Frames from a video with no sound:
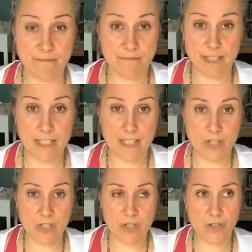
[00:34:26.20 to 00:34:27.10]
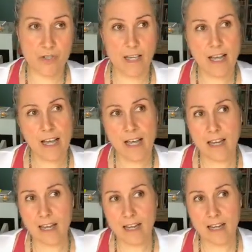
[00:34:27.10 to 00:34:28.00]
Sit in your truth.
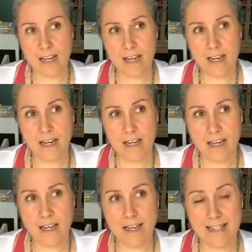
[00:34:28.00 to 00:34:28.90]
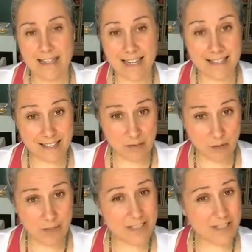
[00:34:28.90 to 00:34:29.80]
And it's that
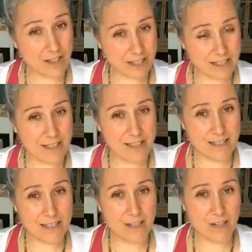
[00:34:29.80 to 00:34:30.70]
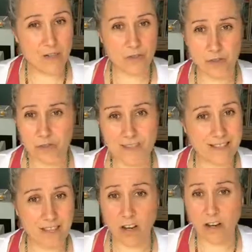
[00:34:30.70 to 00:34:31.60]
simple. It's not easy. Sitting in our truth is
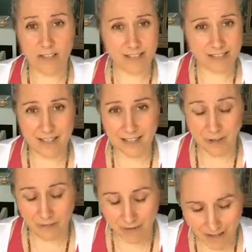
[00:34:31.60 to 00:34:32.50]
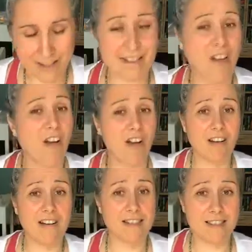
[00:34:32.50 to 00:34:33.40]
the hardest thing. Oh my God, it's the
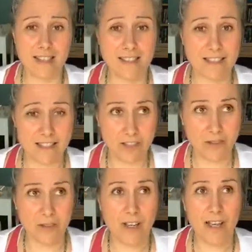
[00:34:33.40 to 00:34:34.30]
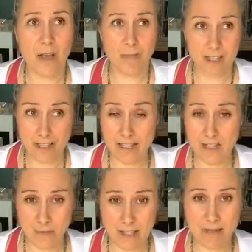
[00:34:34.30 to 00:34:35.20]
hardest thing to do. But
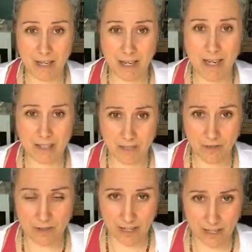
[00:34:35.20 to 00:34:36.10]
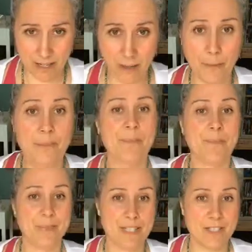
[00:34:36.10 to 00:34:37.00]
it's what's being asked of you right now,
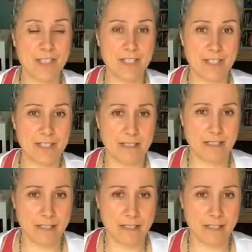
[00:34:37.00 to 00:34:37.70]
is to just,